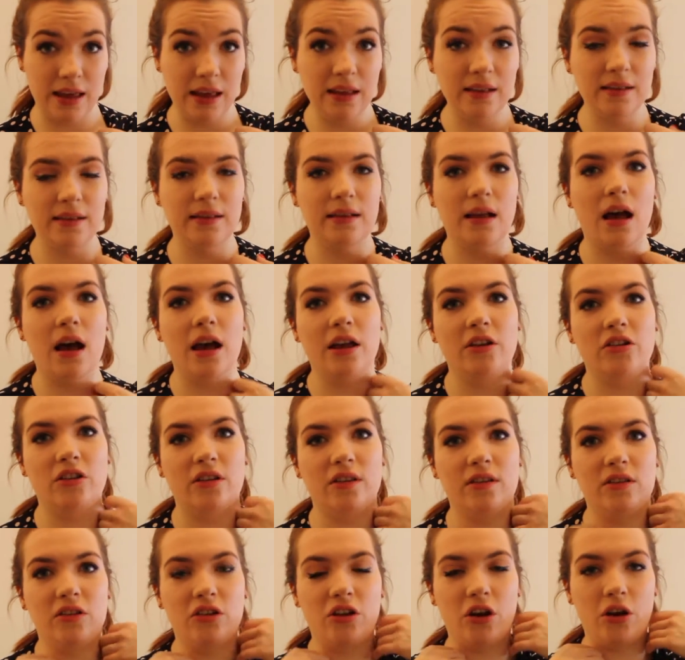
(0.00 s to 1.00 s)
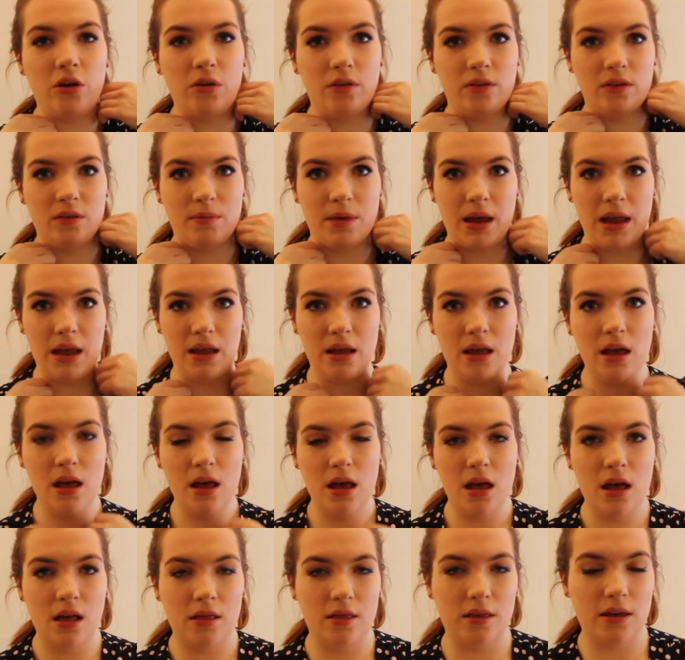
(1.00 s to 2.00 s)
this. I just chose to make
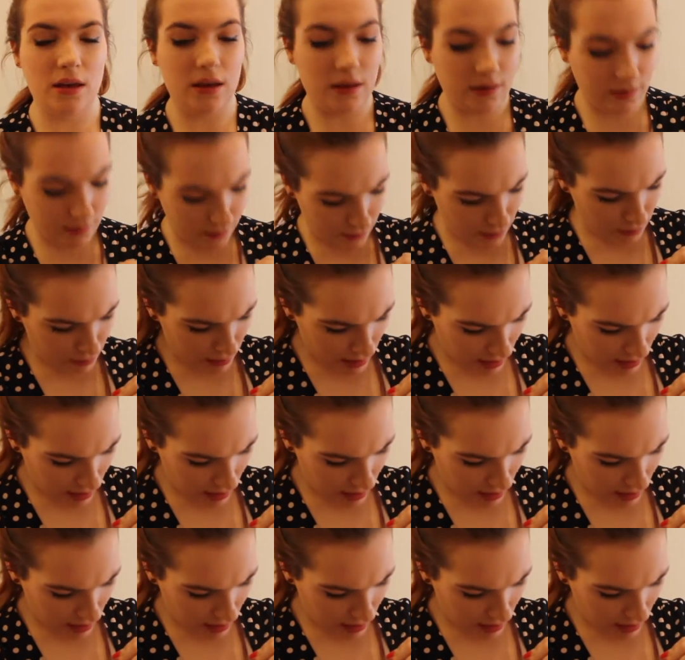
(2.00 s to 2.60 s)
the seam